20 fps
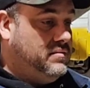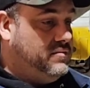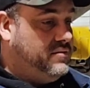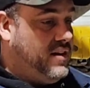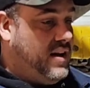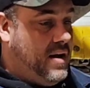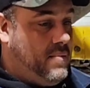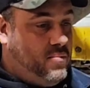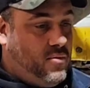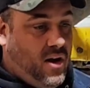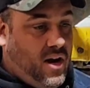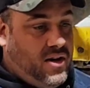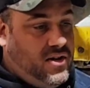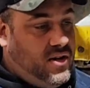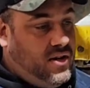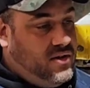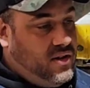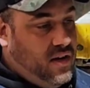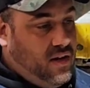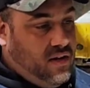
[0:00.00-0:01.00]

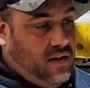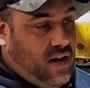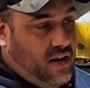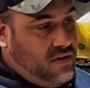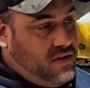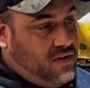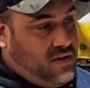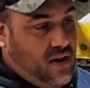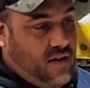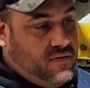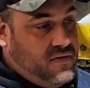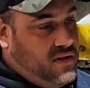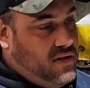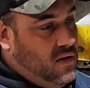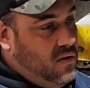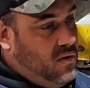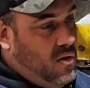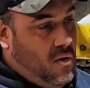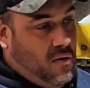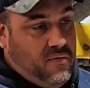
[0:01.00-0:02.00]
vibrations and stuff
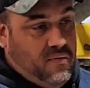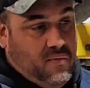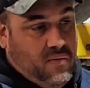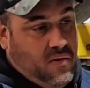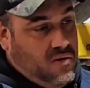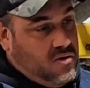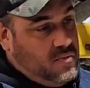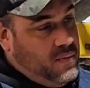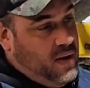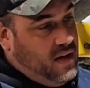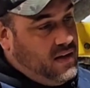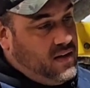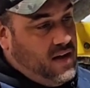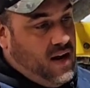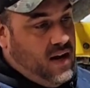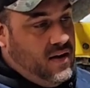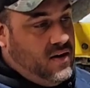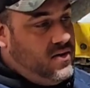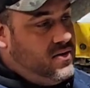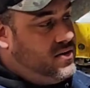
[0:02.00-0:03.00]
still go through those big
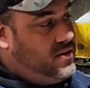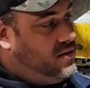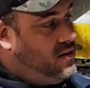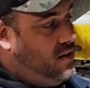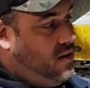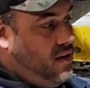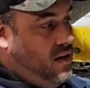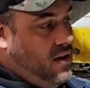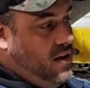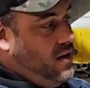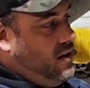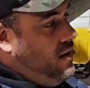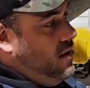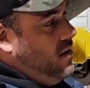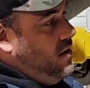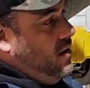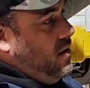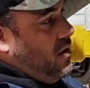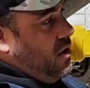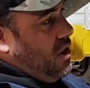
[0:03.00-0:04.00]
tires,
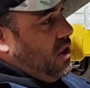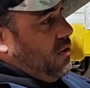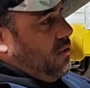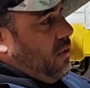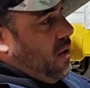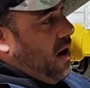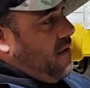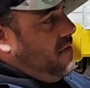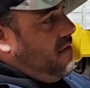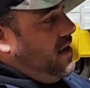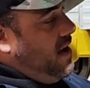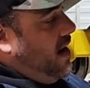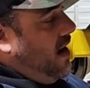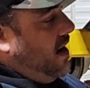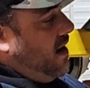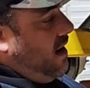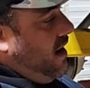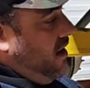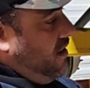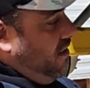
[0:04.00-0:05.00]
through everything,
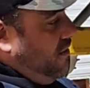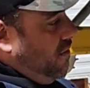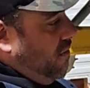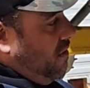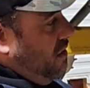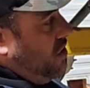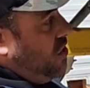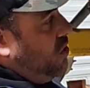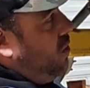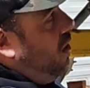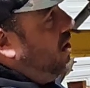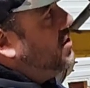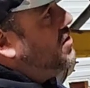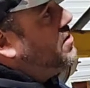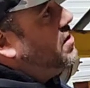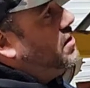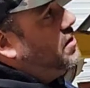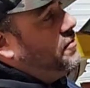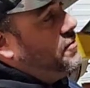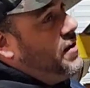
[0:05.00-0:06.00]
and then through the
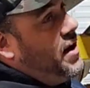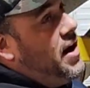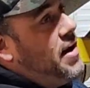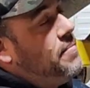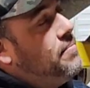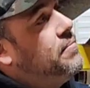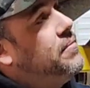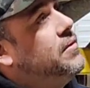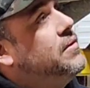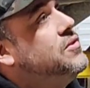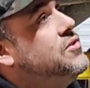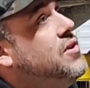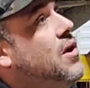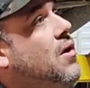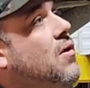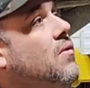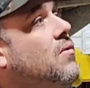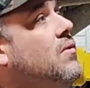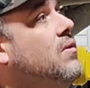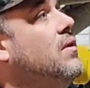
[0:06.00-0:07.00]
joints to the frame.
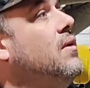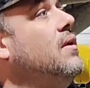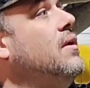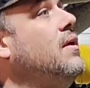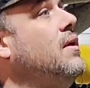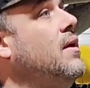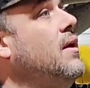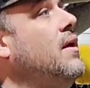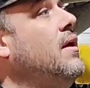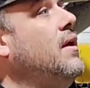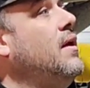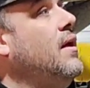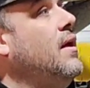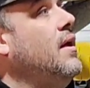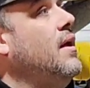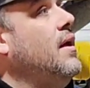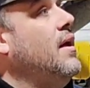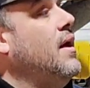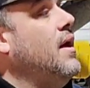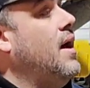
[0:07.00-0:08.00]
So
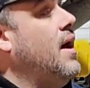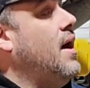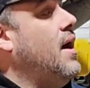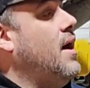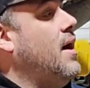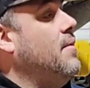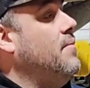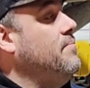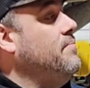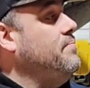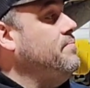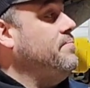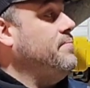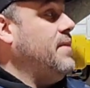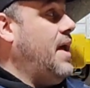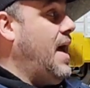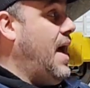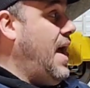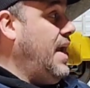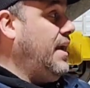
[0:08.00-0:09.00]

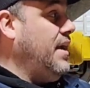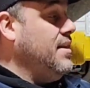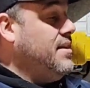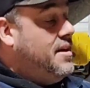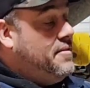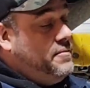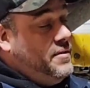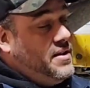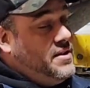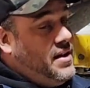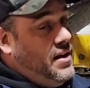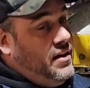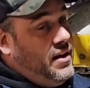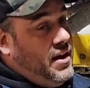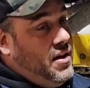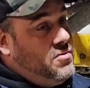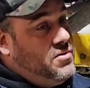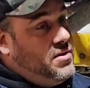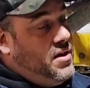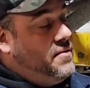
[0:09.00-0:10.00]
I can definitely tell a
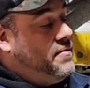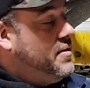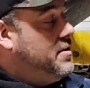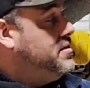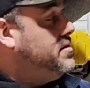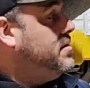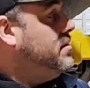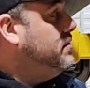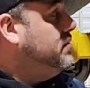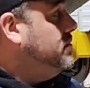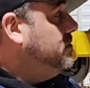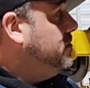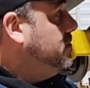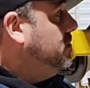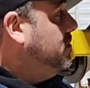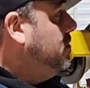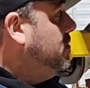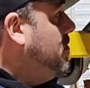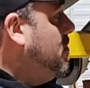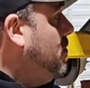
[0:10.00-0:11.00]
huge difference,
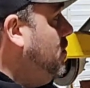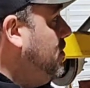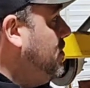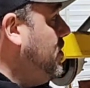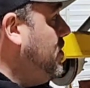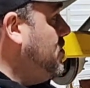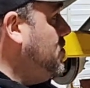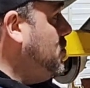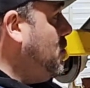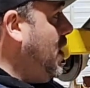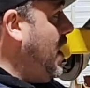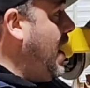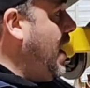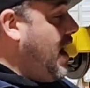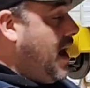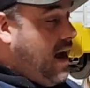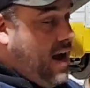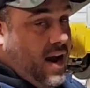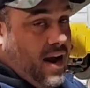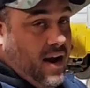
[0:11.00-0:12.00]
which is
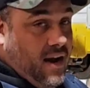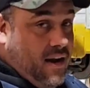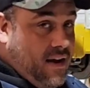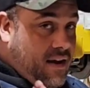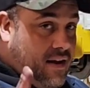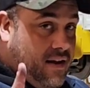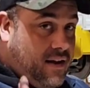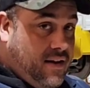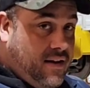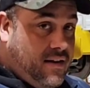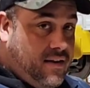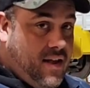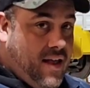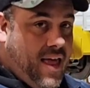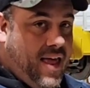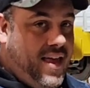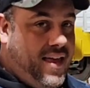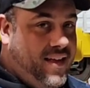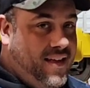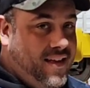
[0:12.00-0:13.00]
why
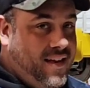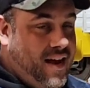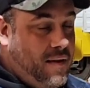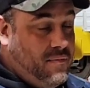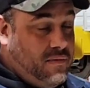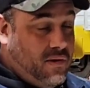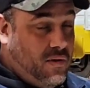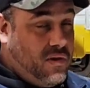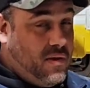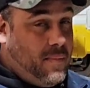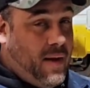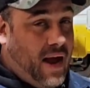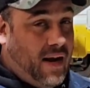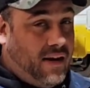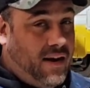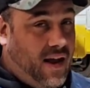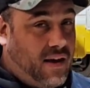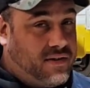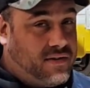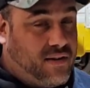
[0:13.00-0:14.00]
I'm doing the back
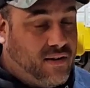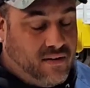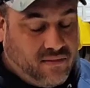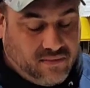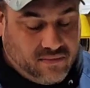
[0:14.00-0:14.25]
next.